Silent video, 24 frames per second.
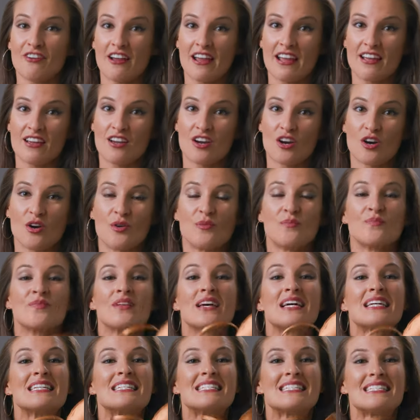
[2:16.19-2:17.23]
Franco
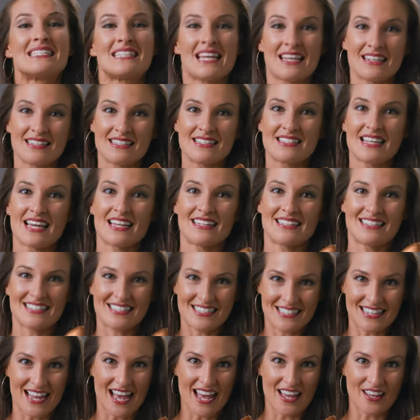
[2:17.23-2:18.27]
Sunset
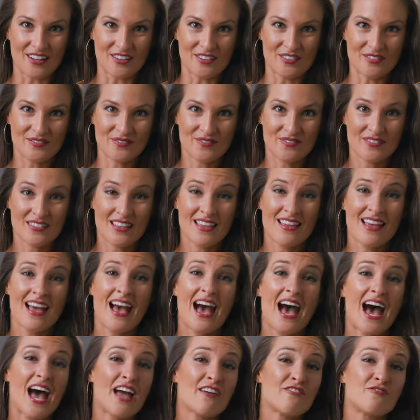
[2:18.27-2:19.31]
style.
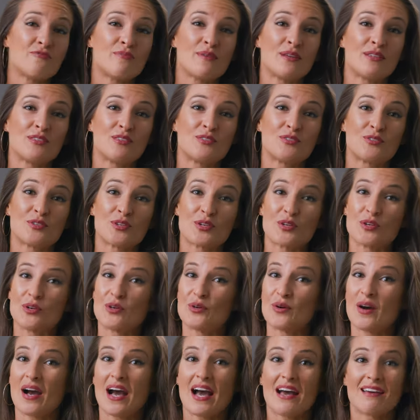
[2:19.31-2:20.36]
I've been
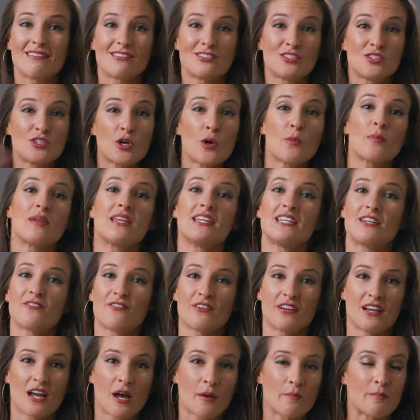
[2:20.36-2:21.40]
through so many
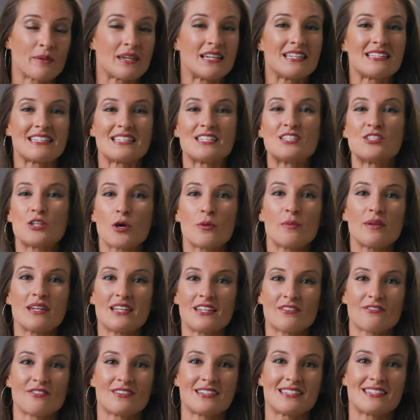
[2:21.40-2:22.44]
different companies and so
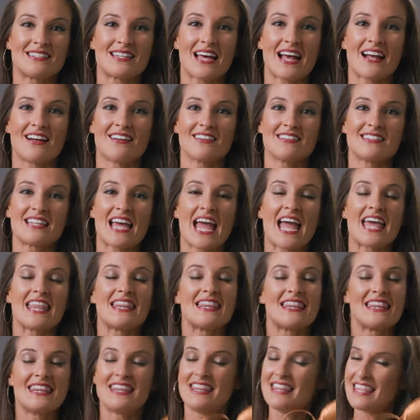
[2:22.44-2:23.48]
many different styles,
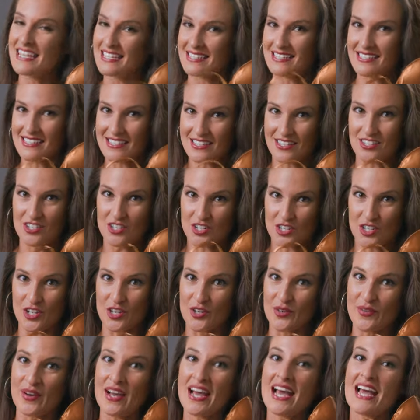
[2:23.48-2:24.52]
and this is the
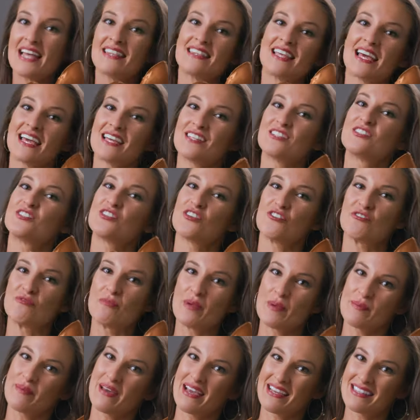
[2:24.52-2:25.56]
shoe that has served
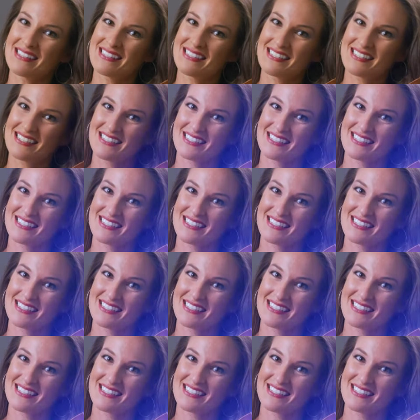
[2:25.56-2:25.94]
me best.